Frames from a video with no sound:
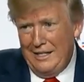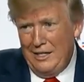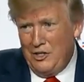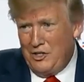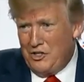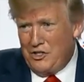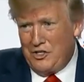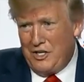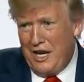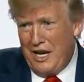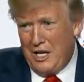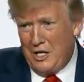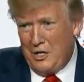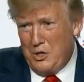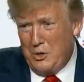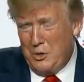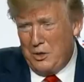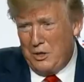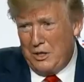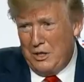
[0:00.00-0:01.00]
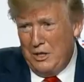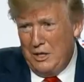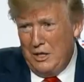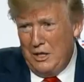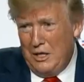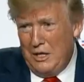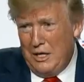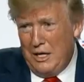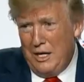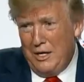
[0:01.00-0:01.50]
You just can't do it
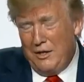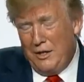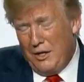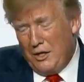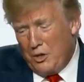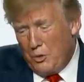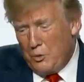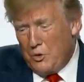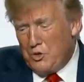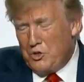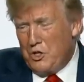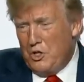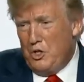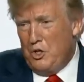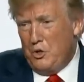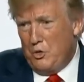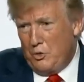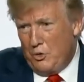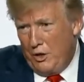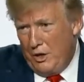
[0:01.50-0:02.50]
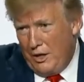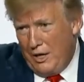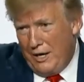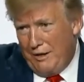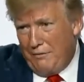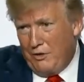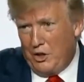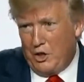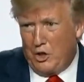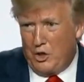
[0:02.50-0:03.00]
and the other was in Ukraine
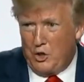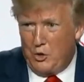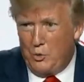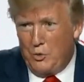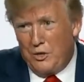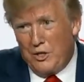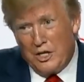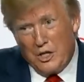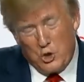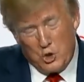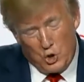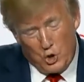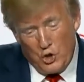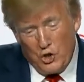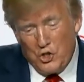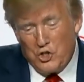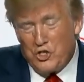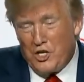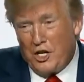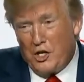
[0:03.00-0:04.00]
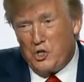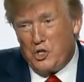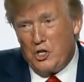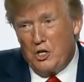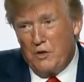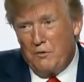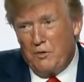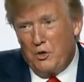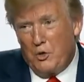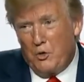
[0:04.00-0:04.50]
having to do with a certain
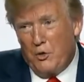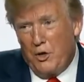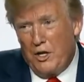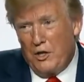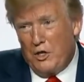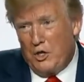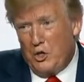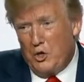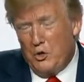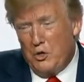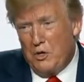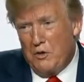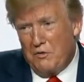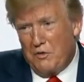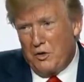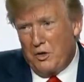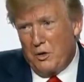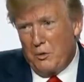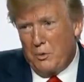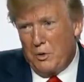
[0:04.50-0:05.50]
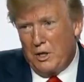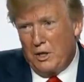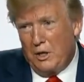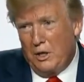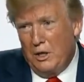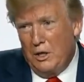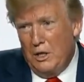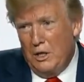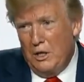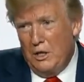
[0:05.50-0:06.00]
section of Ukraine that you know very
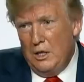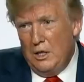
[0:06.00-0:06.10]
well,